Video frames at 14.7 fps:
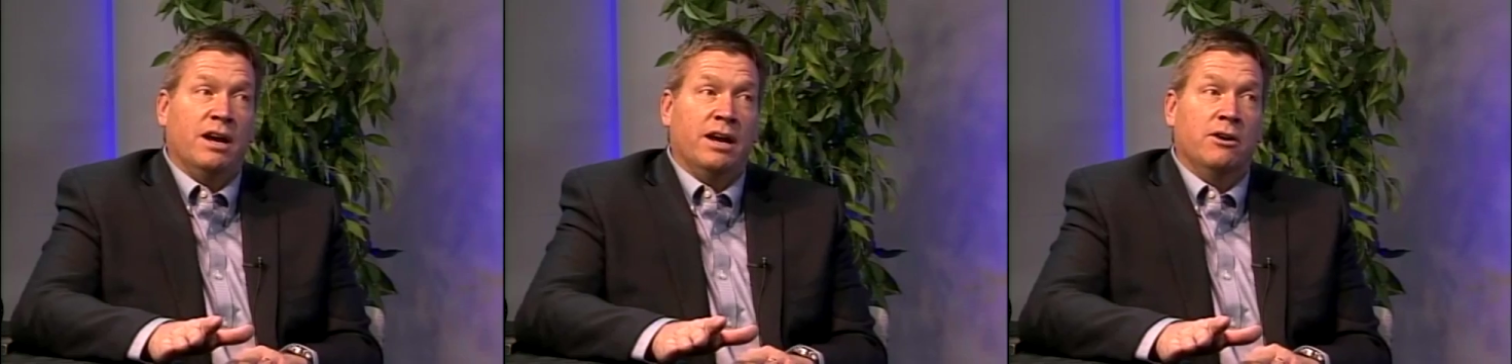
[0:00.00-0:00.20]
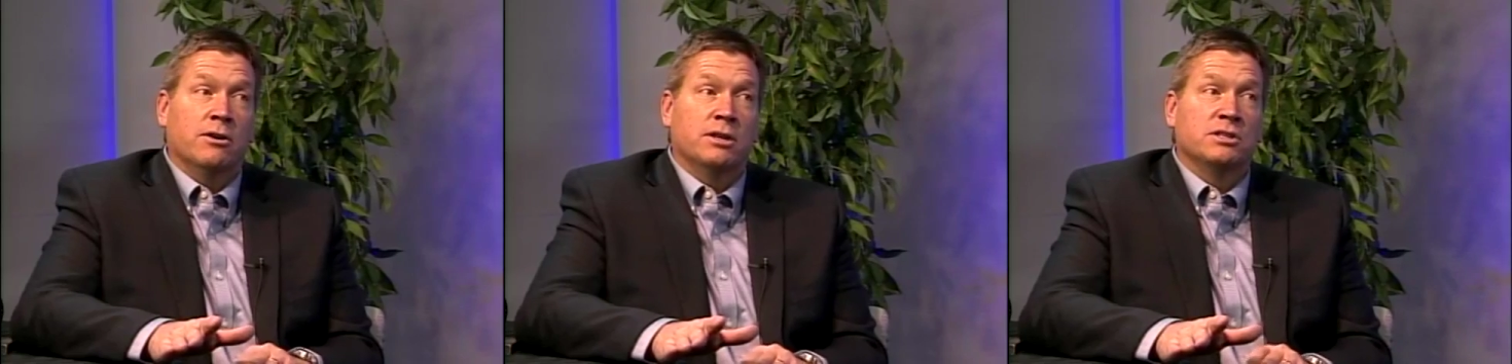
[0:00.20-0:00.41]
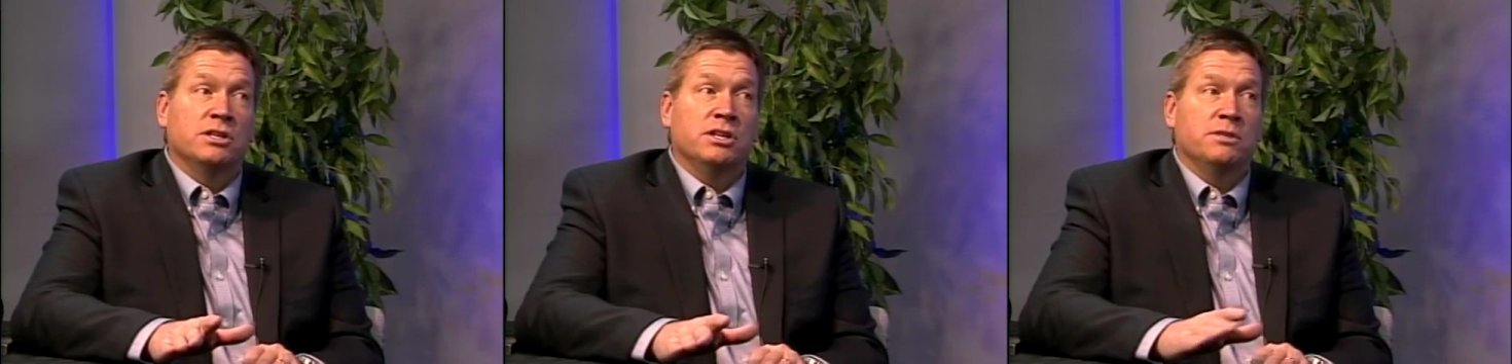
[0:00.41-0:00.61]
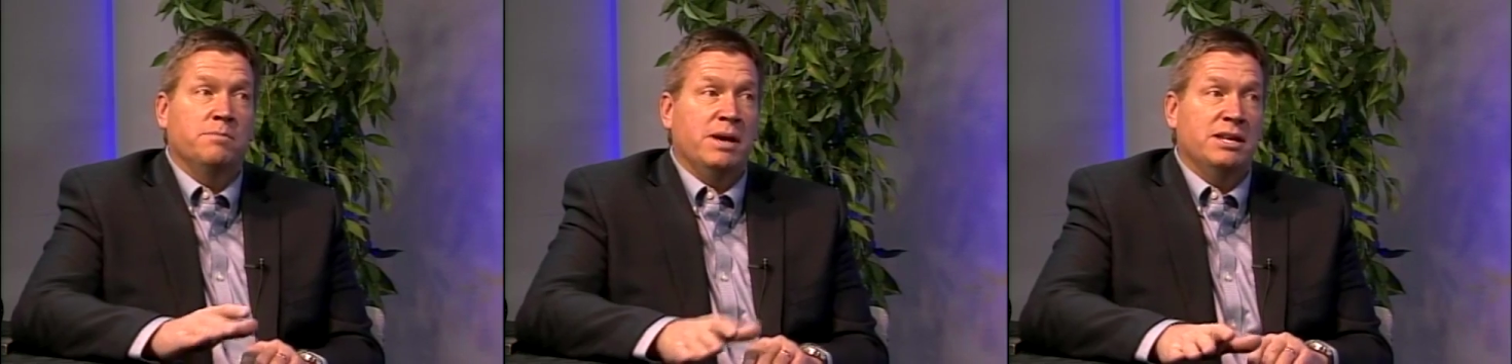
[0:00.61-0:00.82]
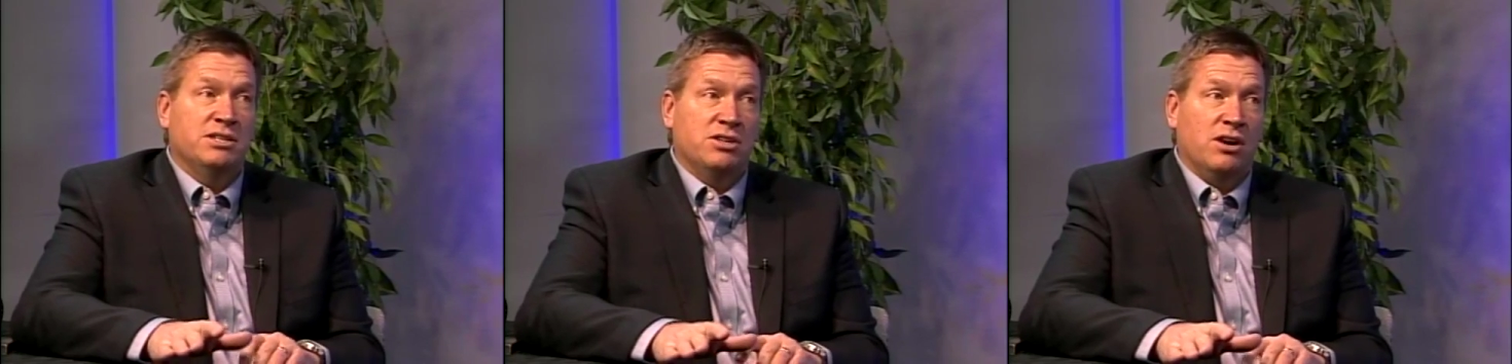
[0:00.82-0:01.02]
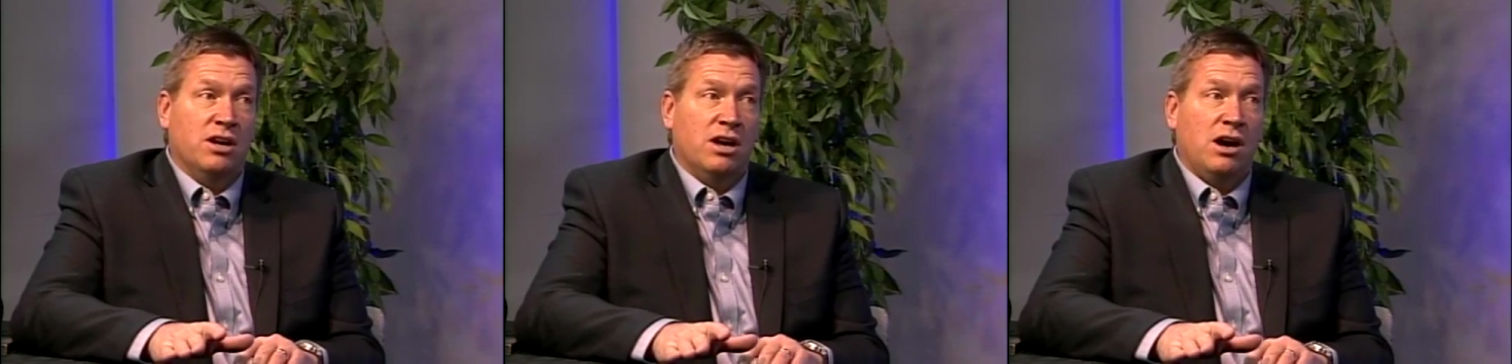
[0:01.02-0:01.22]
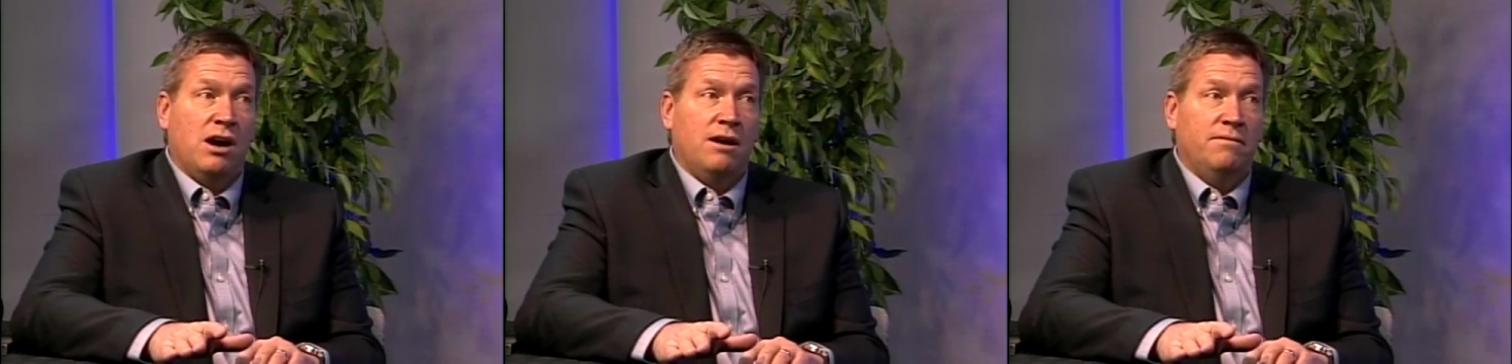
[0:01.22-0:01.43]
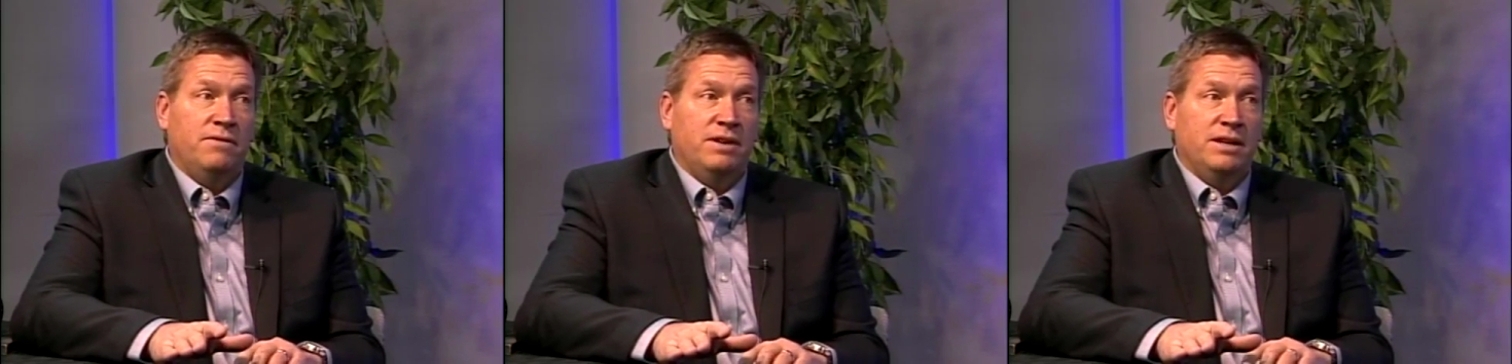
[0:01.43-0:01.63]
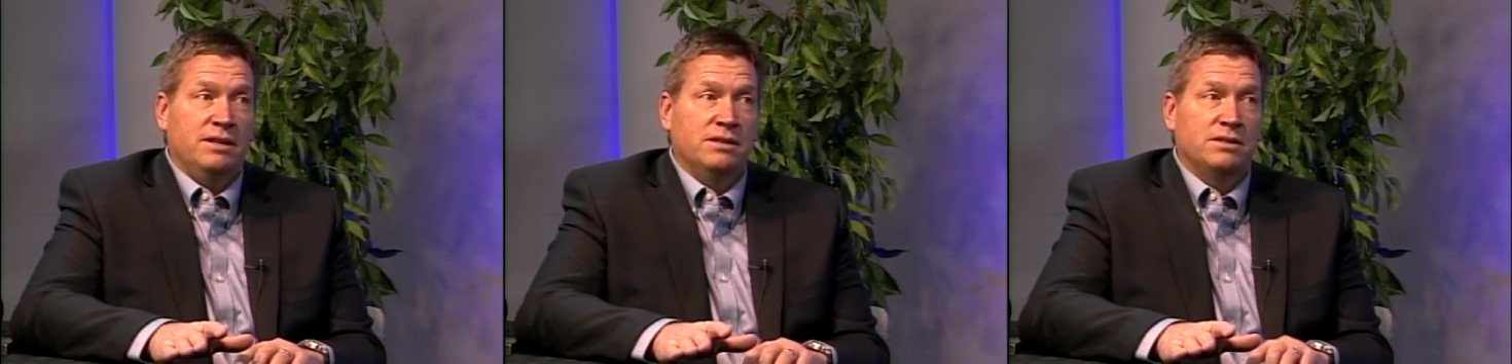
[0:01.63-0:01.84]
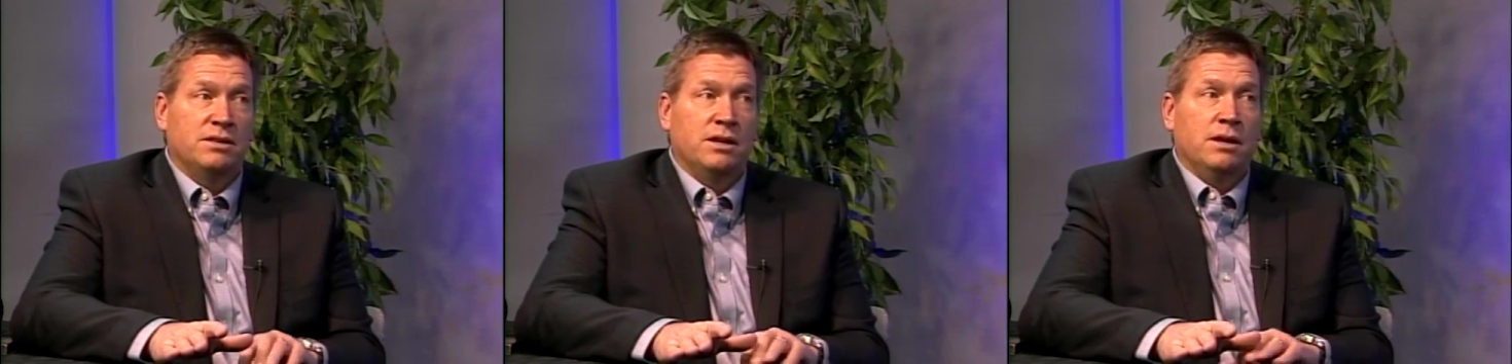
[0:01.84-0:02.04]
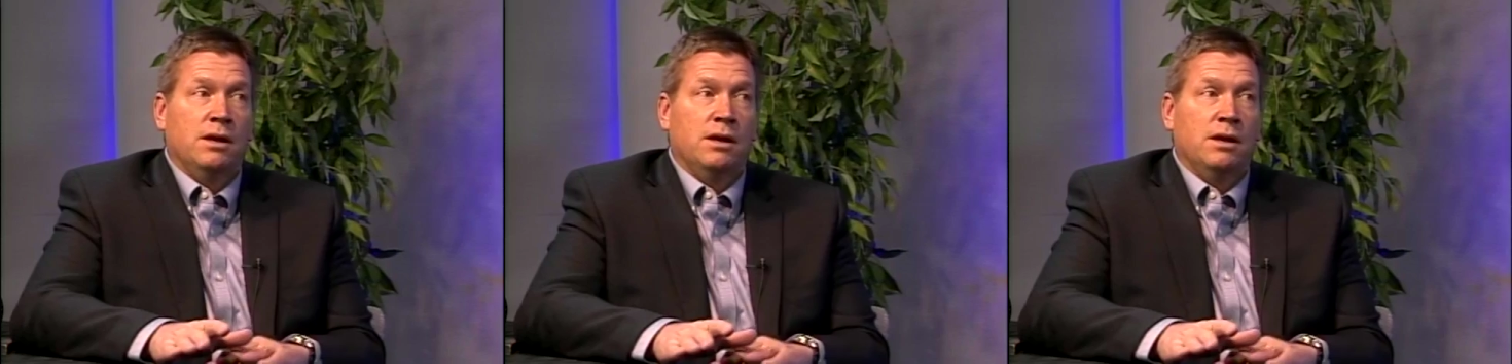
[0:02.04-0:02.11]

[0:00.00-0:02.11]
currency, is based on confidence.